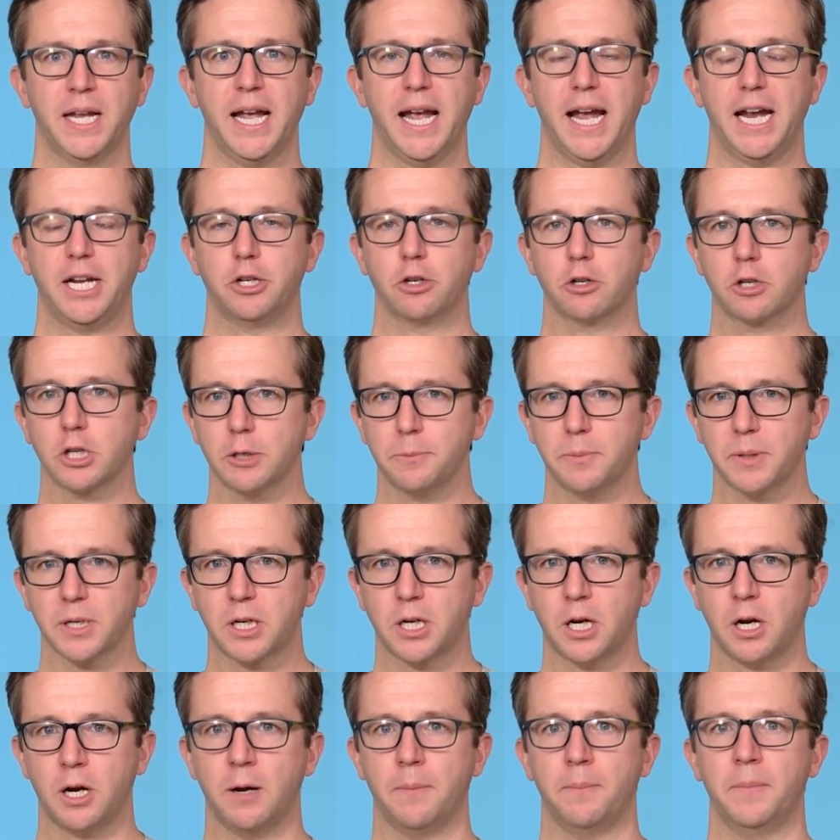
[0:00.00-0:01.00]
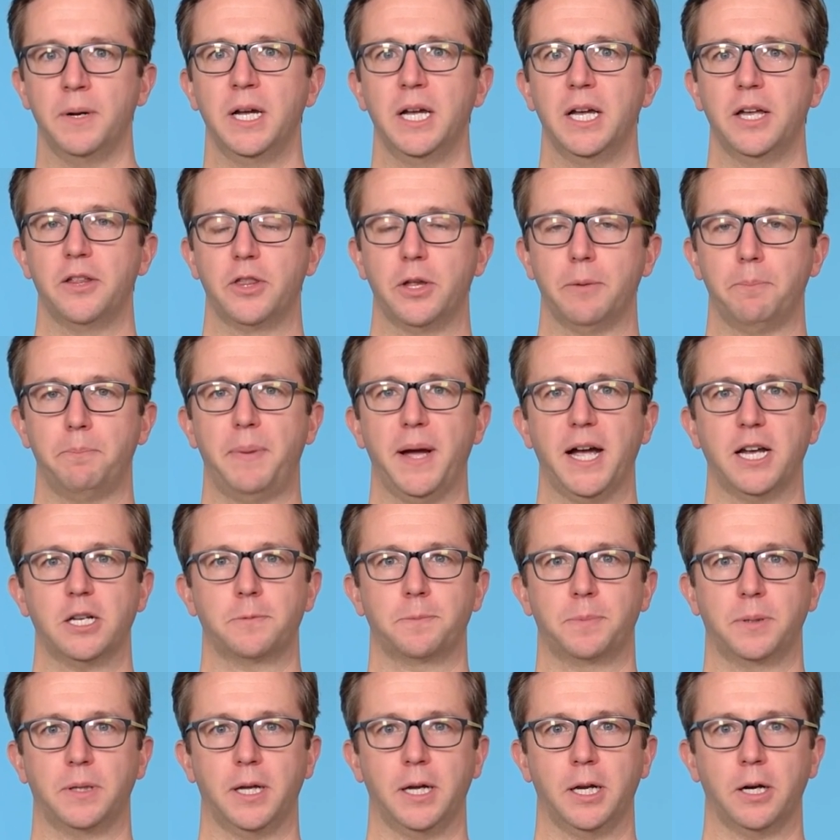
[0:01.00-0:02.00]
And you're gonna become the
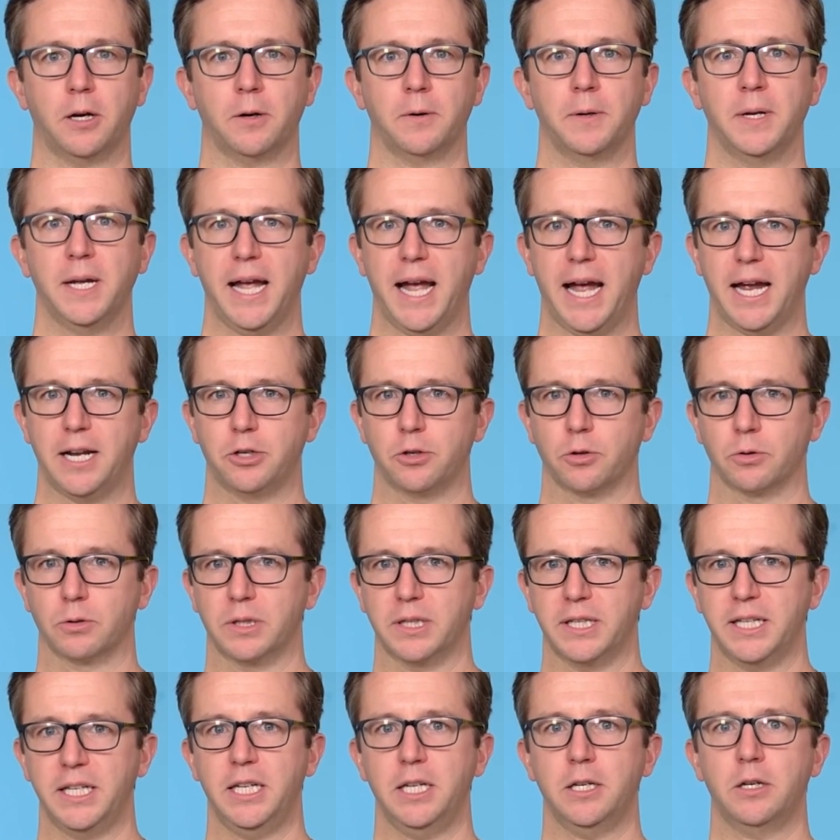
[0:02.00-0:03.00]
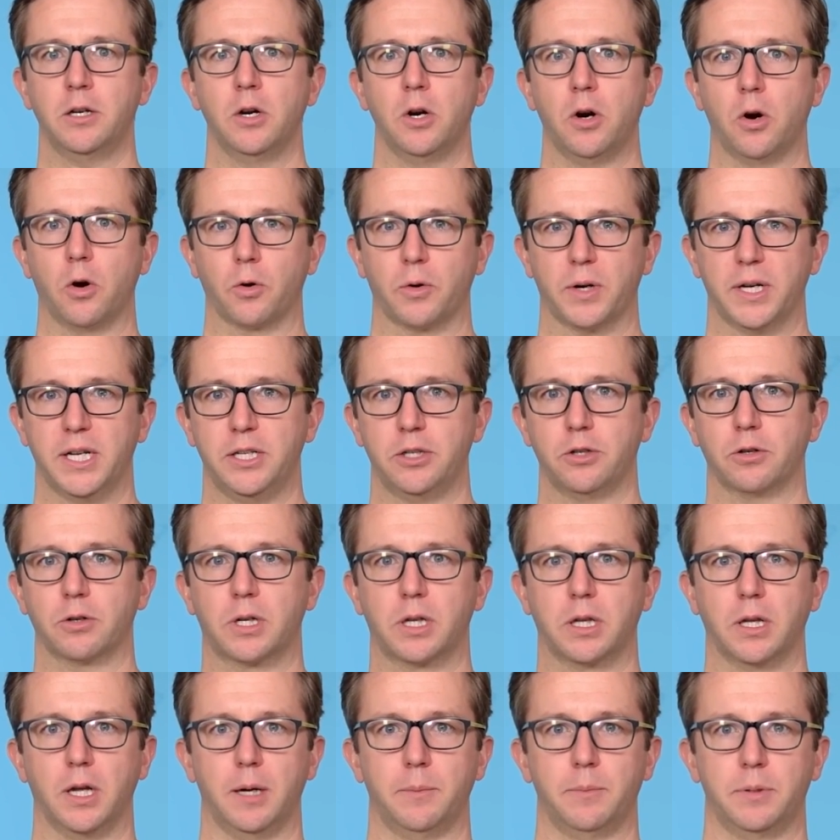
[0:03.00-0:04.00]
best player at your league or in your
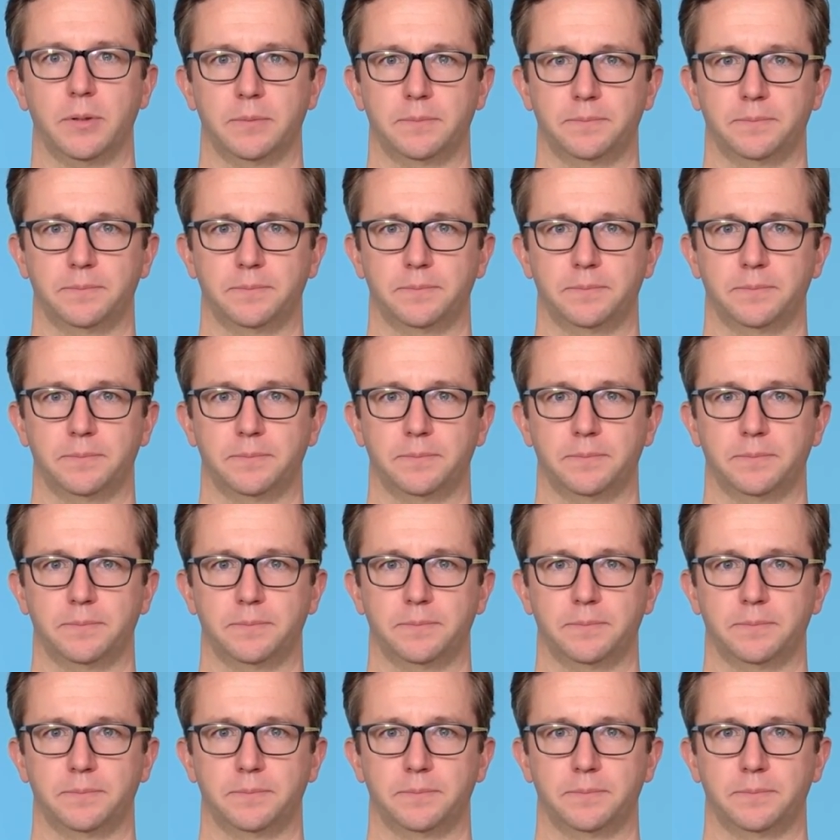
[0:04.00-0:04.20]
club.